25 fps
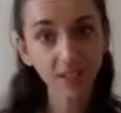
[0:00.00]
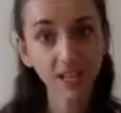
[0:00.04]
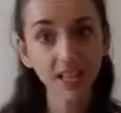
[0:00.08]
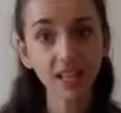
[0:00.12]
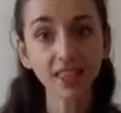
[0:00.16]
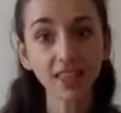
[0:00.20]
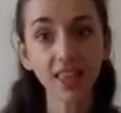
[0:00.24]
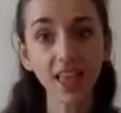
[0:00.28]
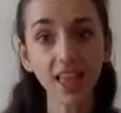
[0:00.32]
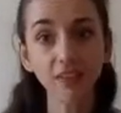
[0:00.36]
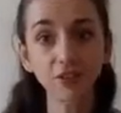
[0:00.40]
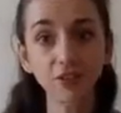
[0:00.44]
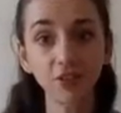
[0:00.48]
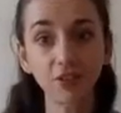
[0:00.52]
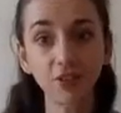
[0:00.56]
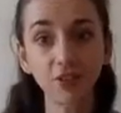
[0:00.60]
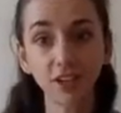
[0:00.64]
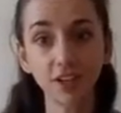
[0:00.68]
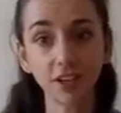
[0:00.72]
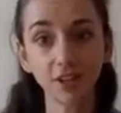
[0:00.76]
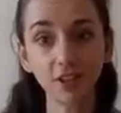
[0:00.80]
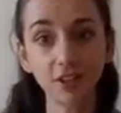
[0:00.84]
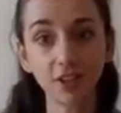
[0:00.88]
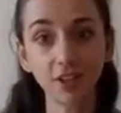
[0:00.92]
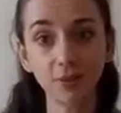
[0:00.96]
left
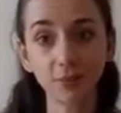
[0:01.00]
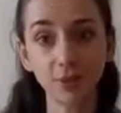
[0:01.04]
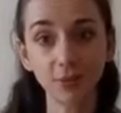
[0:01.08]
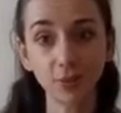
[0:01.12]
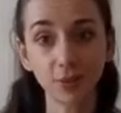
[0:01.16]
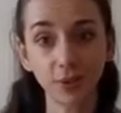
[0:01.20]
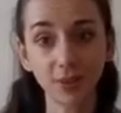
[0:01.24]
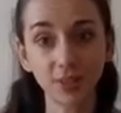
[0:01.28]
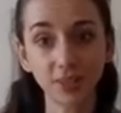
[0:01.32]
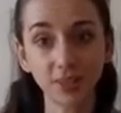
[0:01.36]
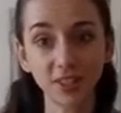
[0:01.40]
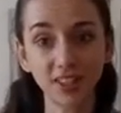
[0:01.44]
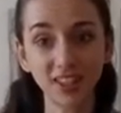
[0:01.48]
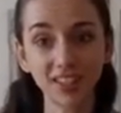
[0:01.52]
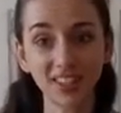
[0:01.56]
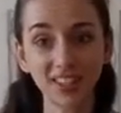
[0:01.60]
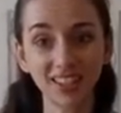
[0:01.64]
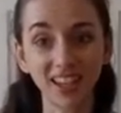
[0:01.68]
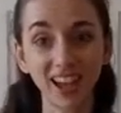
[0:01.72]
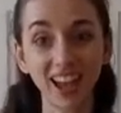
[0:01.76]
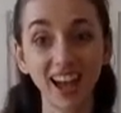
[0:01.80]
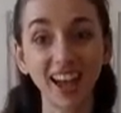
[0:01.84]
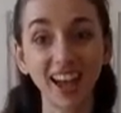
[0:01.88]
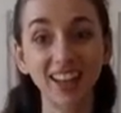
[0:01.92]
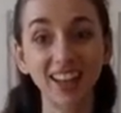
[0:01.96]
fingertips towards the
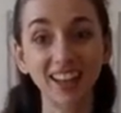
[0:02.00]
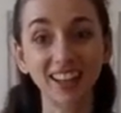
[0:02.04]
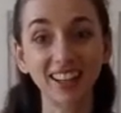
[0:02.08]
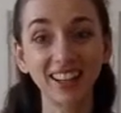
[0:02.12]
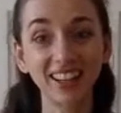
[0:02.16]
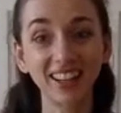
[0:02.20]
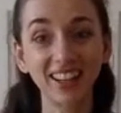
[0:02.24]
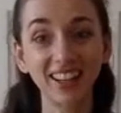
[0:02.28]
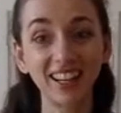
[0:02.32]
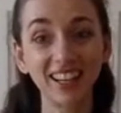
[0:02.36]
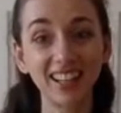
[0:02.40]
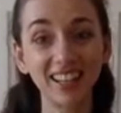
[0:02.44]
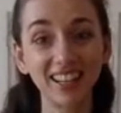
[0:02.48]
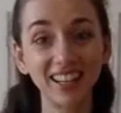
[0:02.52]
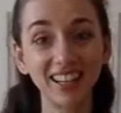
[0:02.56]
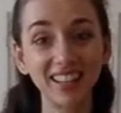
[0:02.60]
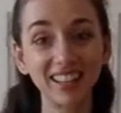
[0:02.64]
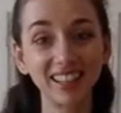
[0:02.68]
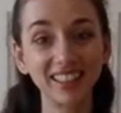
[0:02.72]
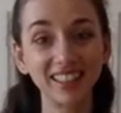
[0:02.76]
sky. Good.